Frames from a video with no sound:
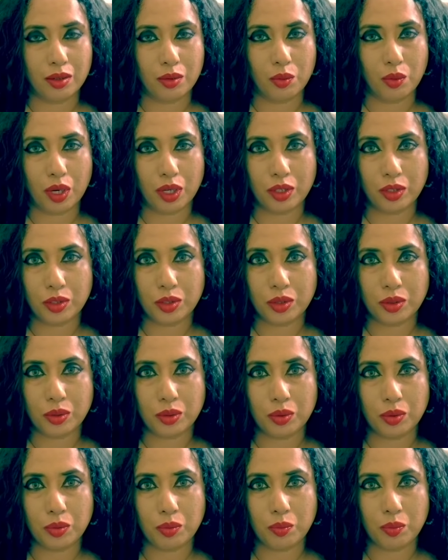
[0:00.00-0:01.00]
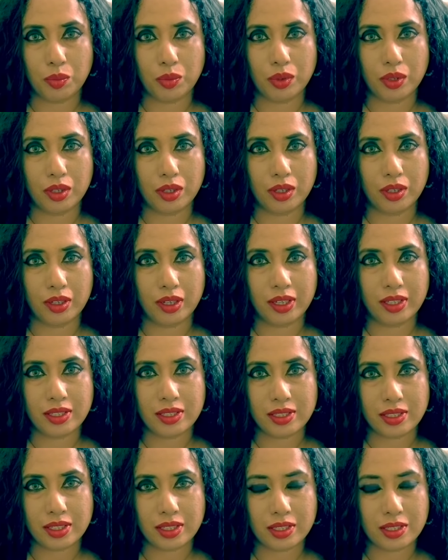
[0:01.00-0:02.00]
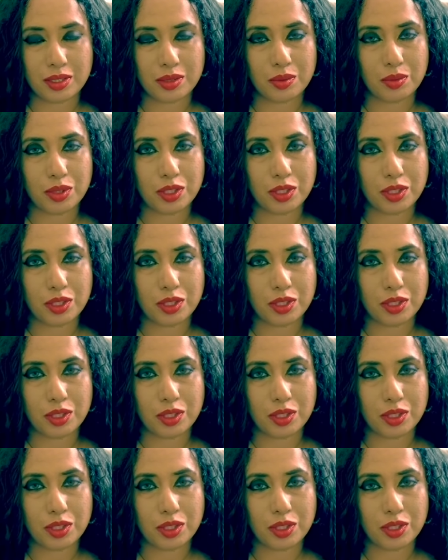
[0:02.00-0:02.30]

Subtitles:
one or two instance